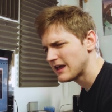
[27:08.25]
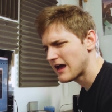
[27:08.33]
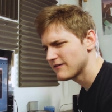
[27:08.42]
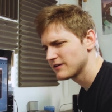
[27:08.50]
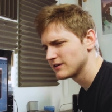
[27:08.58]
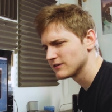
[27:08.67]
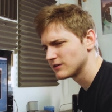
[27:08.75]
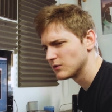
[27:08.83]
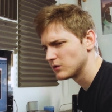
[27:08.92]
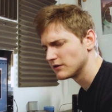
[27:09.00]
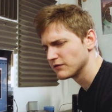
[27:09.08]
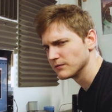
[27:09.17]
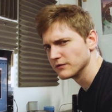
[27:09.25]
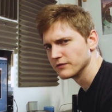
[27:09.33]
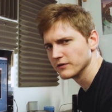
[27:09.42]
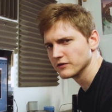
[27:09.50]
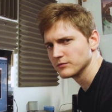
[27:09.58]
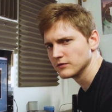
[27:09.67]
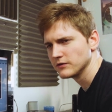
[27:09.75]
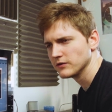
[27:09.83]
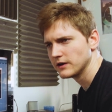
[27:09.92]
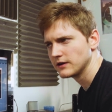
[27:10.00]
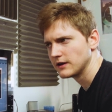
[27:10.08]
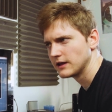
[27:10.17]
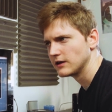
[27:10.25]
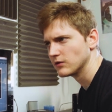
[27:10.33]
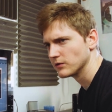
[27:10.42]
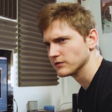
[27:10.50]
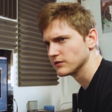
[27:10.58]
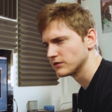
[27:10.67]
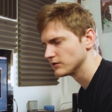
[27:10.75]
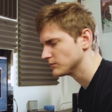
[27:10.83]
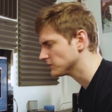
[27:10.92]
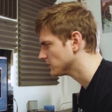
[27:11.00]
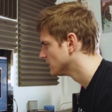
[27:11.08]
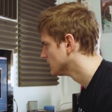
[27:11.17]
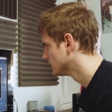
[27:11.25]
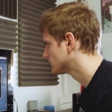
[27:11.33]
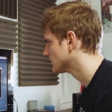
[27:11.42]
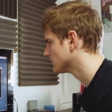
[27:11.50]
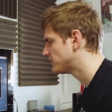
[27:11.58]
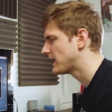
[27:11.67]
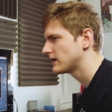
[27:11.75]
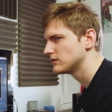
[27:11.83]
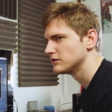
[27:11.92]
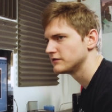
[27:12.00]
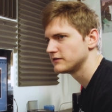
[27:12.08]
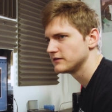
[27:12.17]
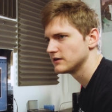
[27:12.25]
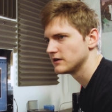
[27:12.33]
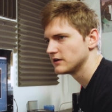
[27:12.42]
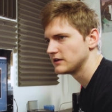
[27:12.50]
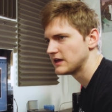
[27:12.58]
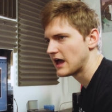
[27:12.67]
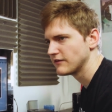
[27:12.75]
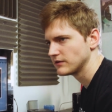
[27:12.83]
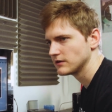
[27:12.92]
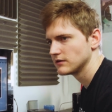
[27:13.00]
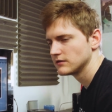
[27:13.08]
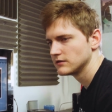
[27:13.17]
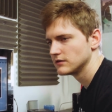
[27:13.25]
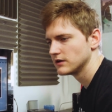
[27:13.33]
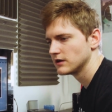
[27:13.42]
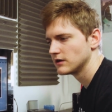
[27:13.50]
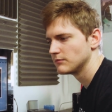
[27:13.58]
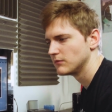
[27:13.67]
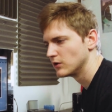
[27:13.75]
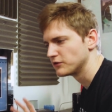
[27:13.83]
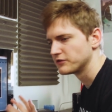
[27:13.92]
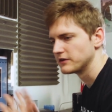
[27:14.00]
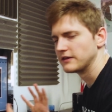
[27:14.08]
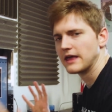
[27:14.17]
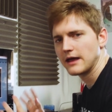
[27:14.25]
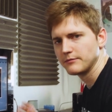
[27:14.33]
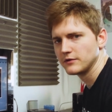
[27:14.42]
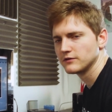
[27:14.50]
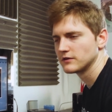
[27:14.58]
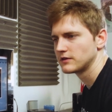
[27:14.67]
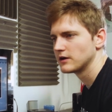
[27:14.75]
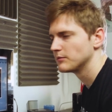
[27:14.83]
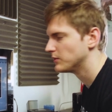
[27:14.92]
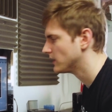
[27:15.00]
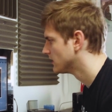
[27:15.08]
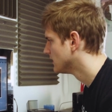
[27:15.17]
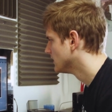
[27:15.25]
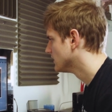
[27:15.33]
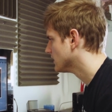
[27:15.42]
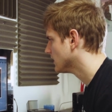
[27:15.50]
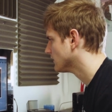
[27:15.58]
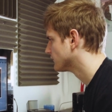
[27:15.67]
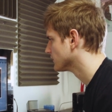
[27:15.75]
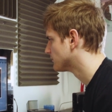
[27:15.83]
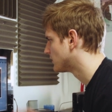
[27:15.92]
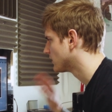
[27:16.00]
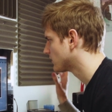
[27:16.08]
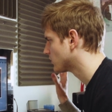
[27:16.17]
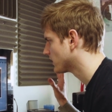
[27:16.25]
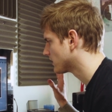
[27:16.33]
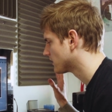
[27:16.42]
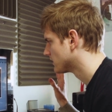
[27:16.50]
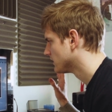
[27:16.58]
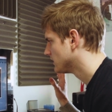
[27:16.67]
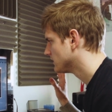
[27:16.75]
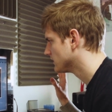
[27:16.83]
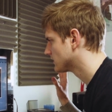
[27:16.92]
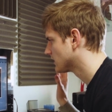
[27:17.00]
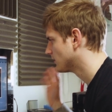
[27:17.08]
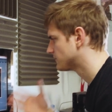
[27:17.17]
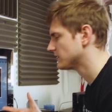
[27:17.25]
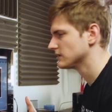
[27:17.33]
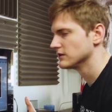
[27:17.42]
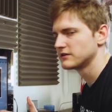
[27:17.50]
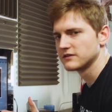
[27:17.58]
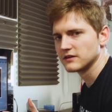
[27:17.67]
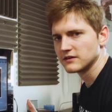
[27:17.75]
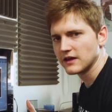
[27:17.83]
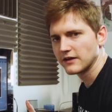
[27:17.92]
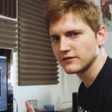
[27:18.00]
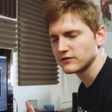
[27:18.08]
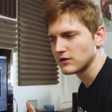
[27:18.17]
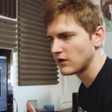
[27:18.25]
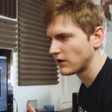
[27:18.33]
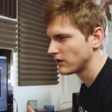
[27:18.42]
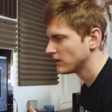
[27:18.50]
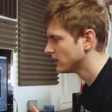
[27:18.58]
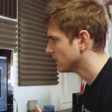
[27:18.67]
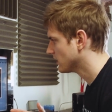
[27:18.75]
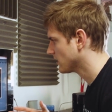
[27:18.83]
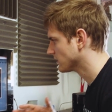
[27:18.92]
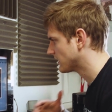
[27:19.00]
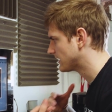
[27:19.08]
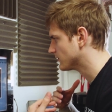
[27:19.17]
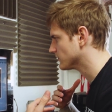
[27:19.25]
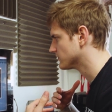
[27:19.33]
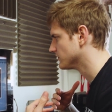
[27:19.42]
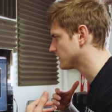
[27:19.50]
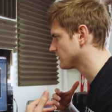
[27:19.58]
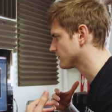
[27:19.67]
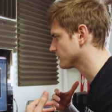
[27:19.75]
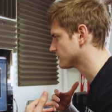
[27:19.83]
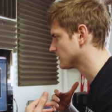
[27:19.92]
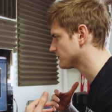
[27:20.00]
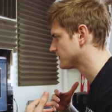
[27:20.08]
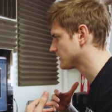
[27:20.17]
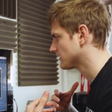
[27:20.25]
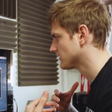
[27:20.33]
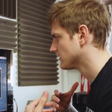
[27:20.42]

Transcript: Yavin is the one from the first movie, right? And Endor is the third movie. So Battle of Yavin, mostly that music there, but for the part where it comes in and looks at the Death Star, Landon was looking for something